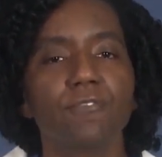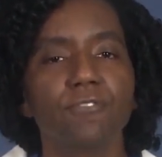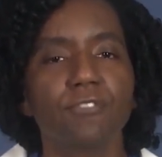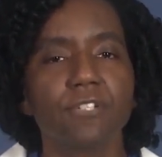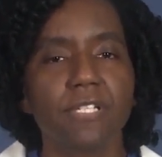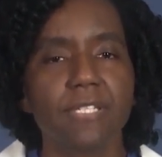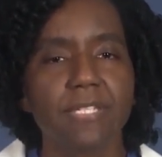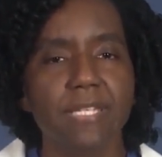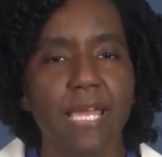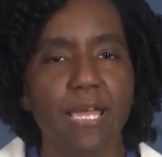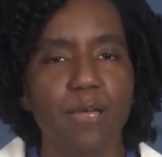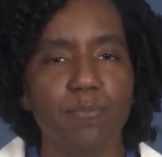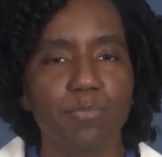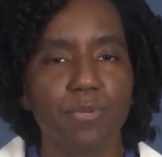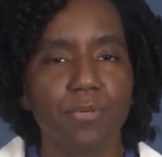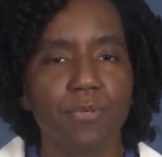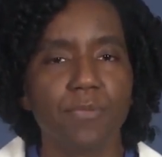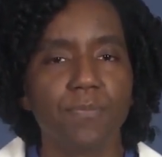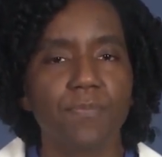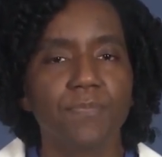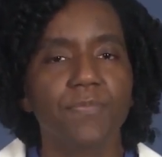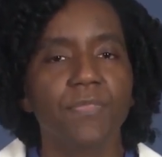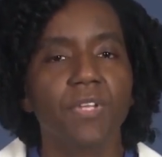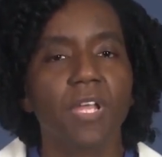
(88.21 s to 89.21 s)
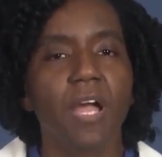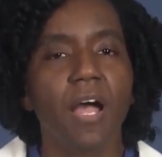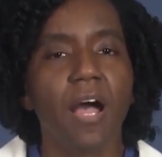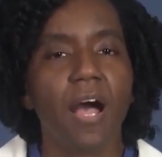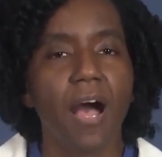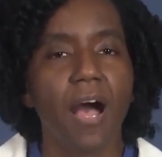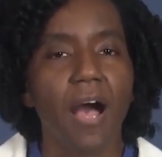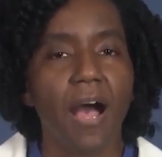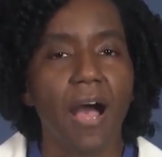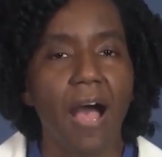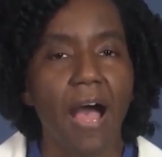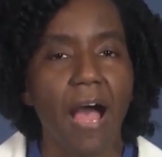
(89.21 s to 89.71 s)
For example,
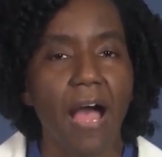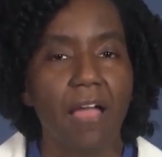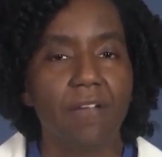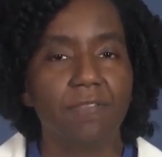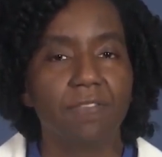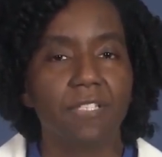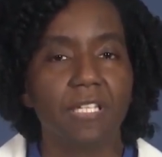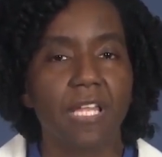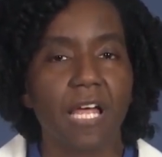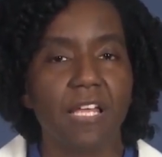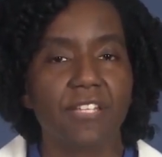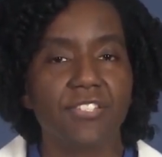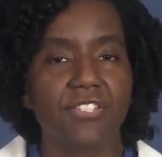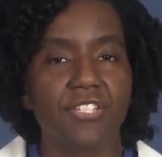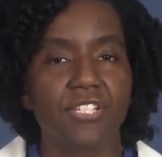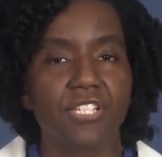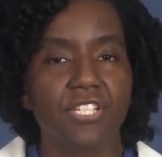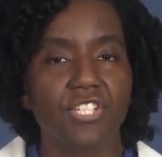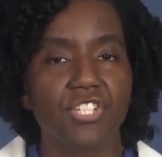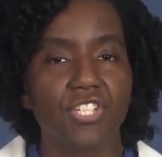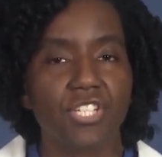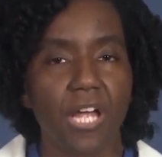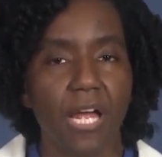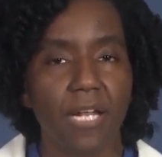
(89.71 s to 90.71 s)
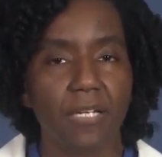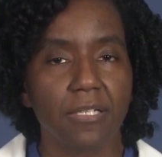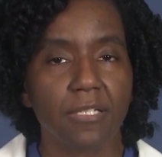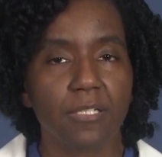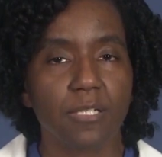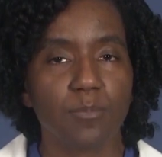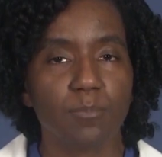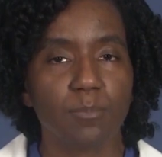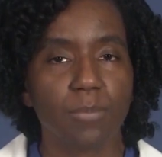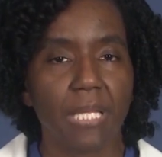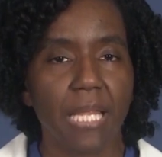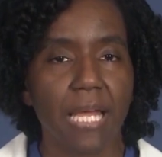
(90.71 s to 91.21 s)
a high-velocity
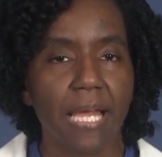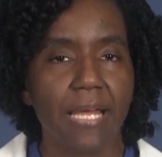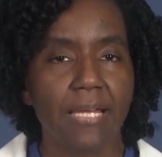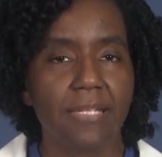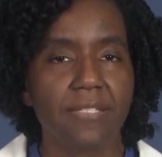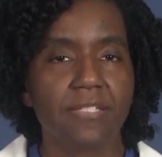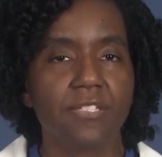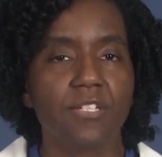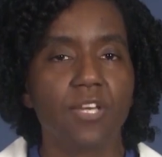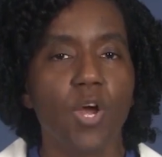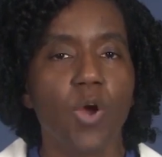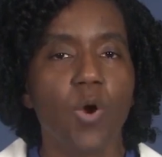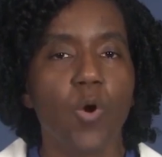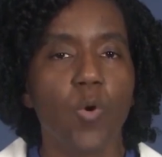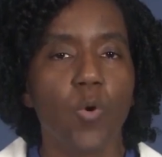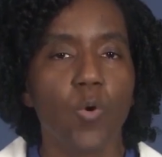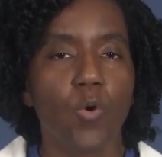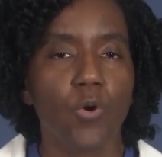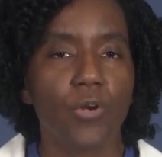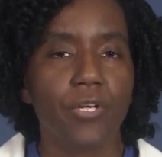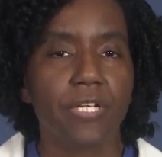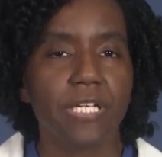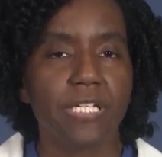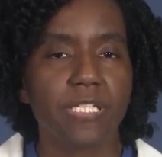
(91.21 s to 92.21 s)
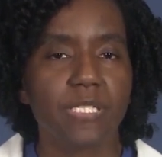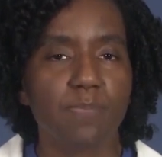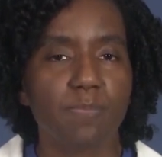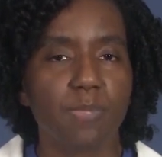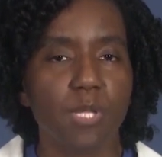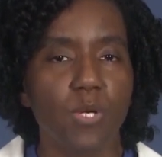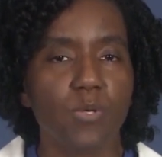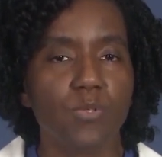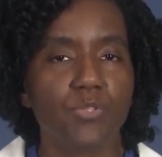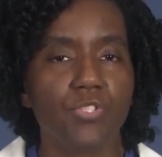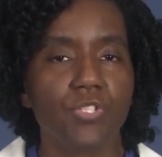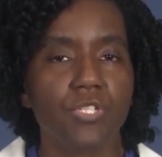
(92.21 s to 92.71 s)
shotgun blast or an
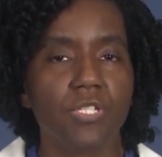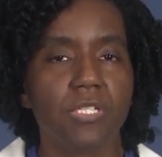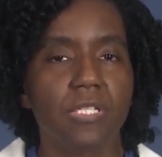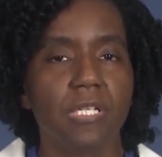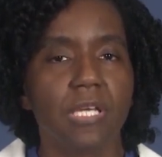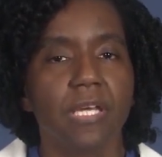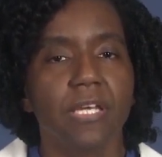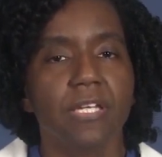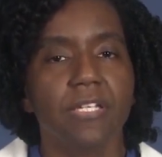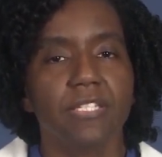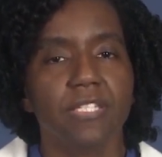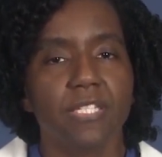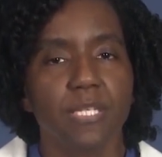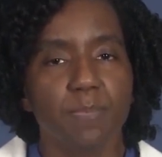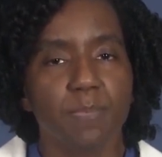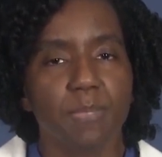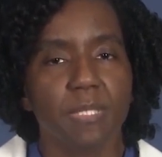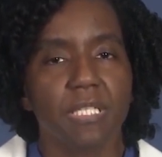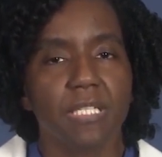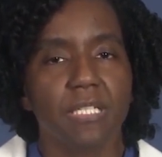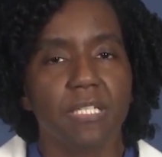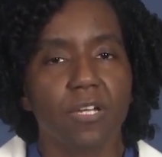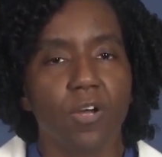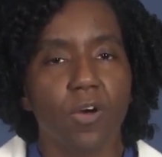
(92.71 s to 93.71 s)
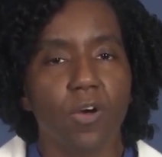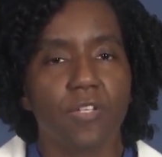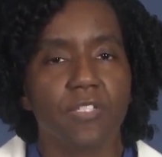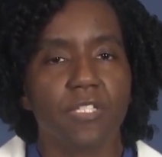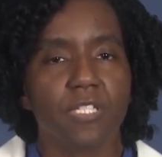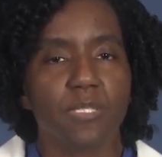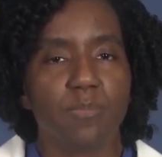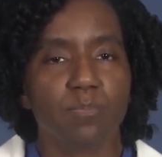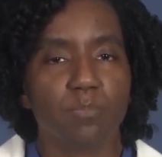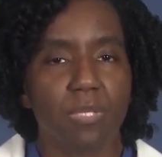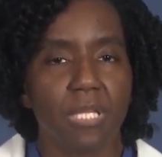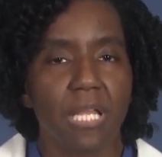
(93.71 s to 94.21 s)
explosion typically
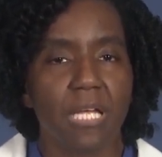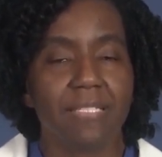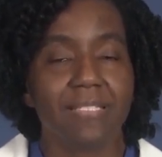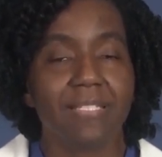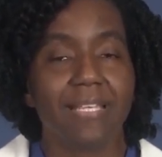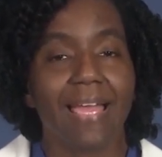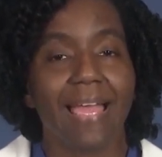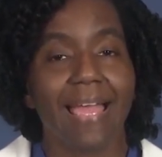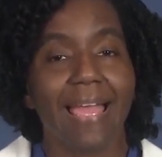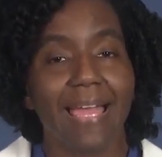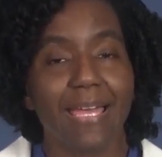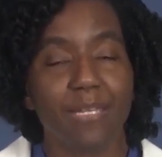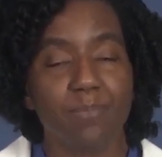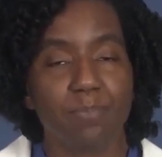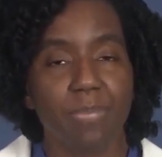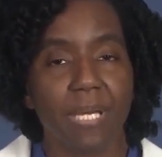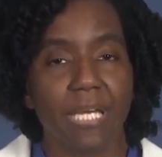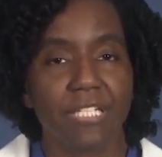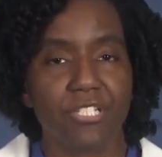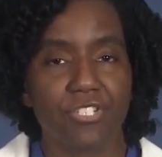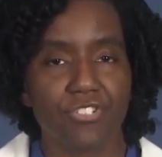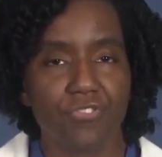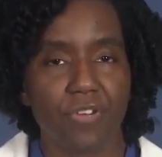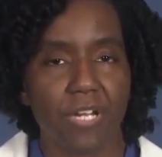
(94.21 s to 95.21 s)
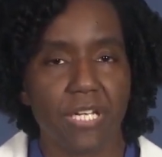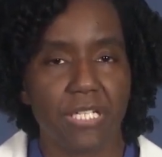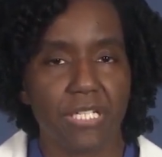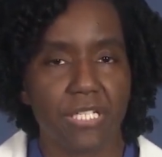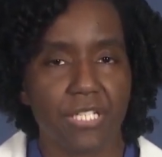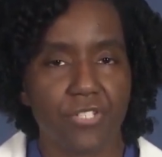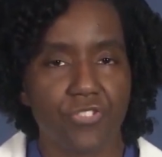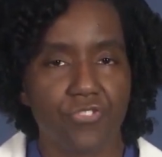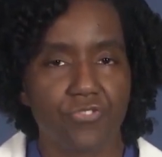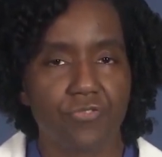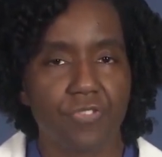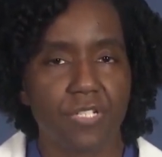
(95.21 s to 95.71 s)
causes blunt and
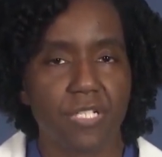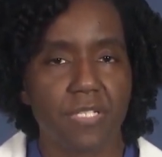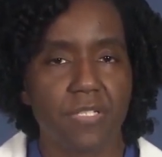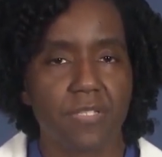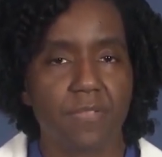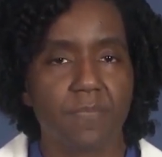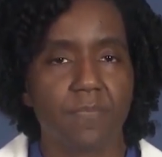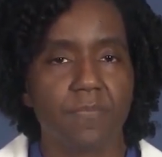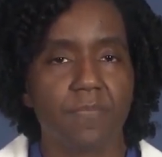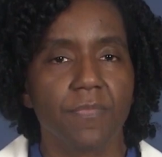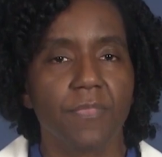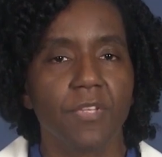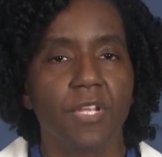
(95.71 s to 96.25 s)
penetrating injuries.